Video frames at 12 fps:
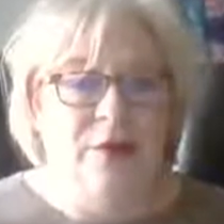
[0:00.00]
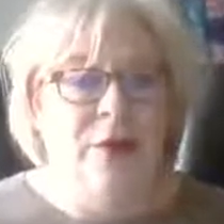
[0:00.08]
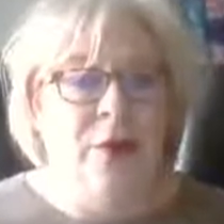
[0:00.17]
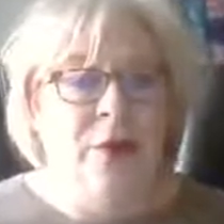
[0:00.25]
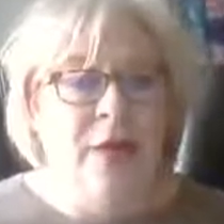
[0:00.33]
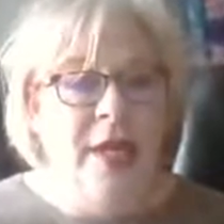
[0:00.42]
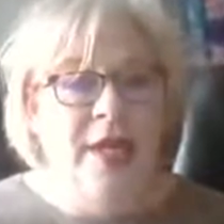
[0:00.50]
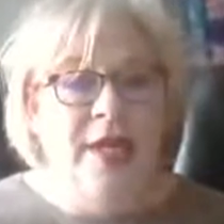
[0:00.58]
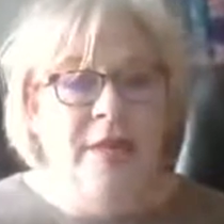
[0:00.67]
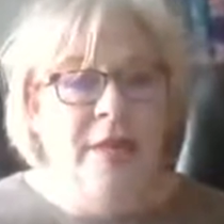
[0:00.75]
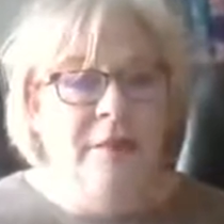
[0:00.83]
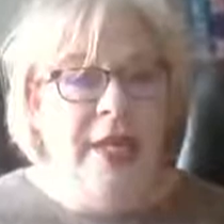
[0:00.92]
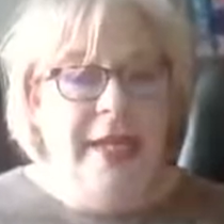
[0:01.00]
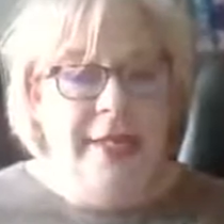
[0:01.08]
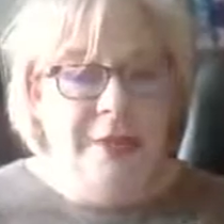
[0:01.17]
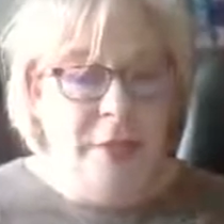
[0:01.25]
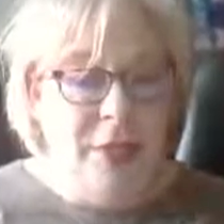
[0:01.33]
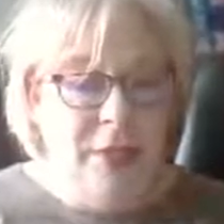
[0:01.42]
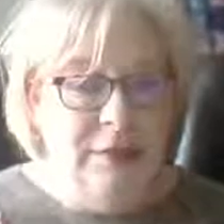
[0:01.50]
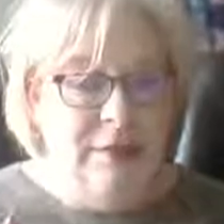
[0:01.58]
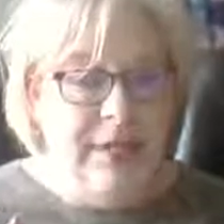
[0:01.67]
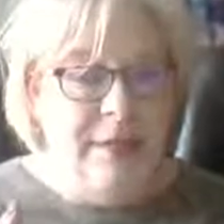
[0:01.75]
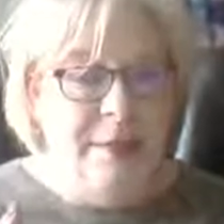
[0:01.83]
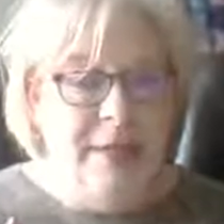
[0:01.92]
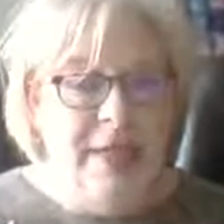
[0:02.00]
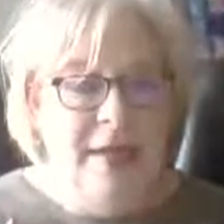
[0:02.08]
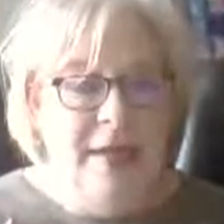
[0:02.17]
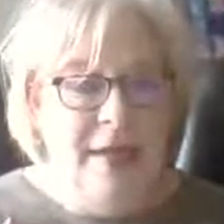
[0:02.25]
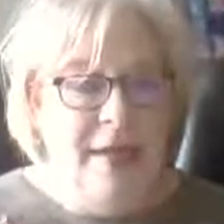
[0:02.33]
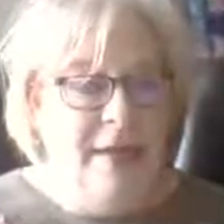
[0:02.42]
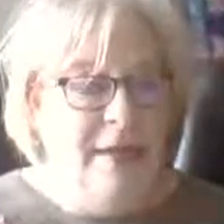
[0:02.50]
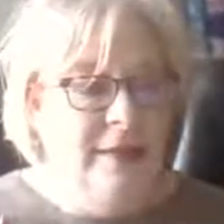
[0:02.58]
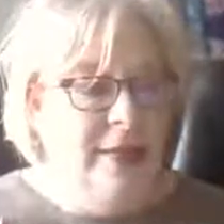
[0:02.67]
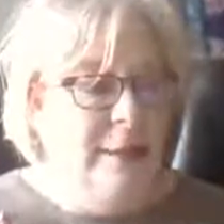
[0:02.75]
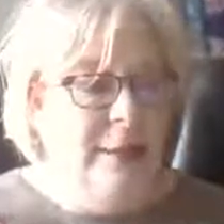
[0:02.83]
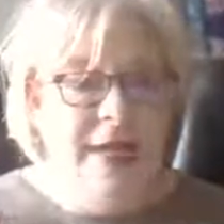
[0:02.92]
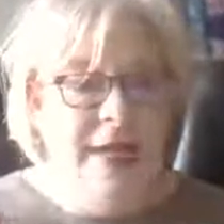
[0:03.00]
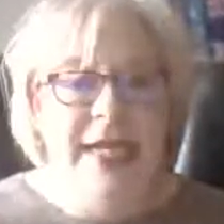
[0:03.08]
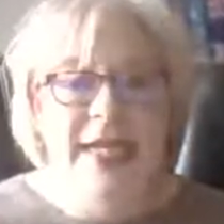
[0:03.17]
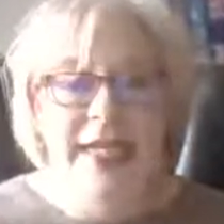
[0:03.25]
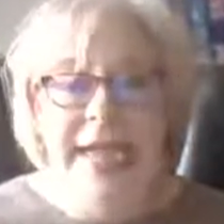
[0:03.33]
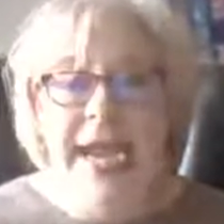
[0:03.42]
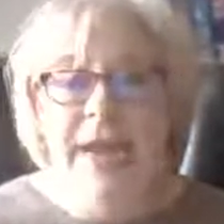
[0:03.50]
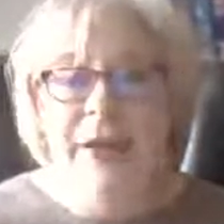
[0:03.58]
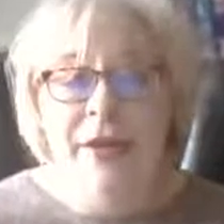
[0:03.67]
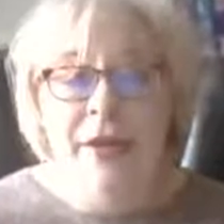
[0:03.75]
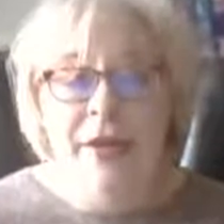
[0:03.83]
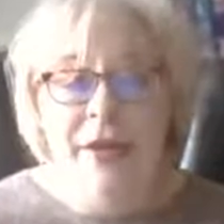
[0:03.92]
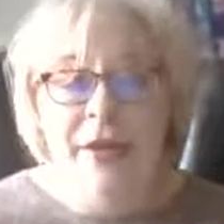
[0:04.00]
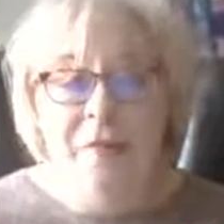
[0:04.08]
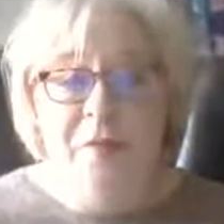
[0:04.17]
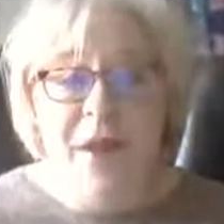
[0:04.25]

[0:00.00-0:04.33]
So play it smart. Keep it in a container if